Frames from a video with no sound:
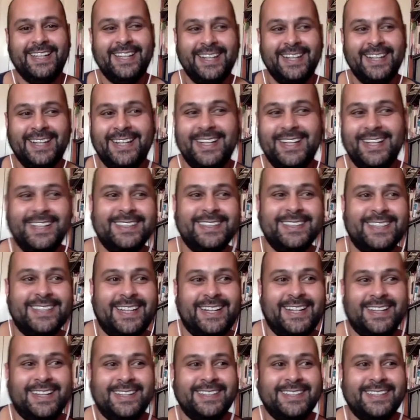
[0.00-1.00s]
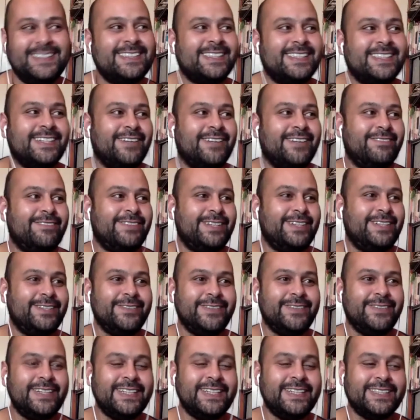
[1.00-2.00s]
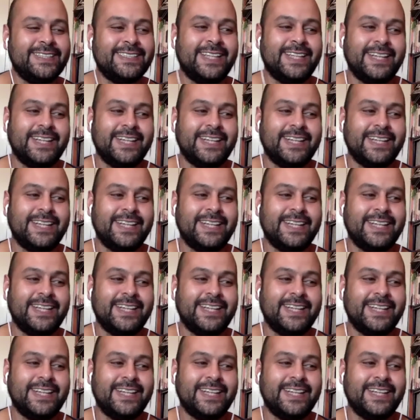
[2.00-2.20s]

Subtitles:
It's like this is in a few weeks.